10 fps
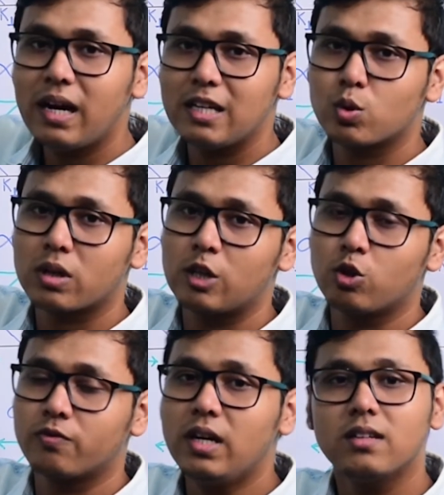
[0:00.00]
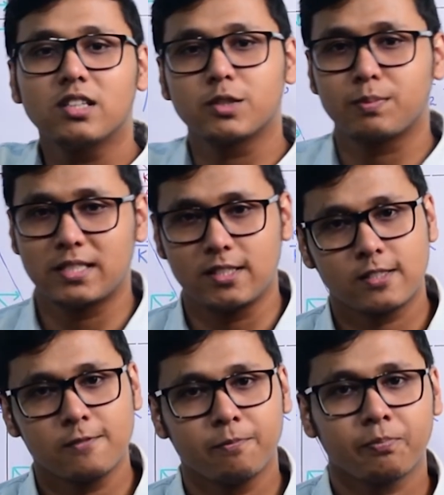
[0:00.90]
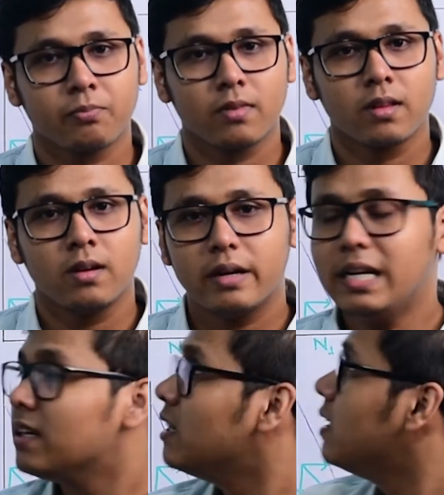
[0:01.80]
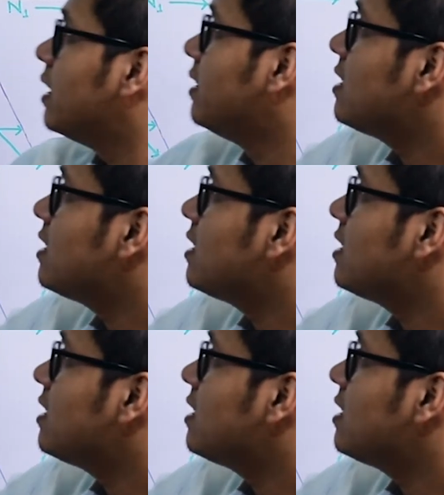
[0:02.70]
the isocline of the other species, right? In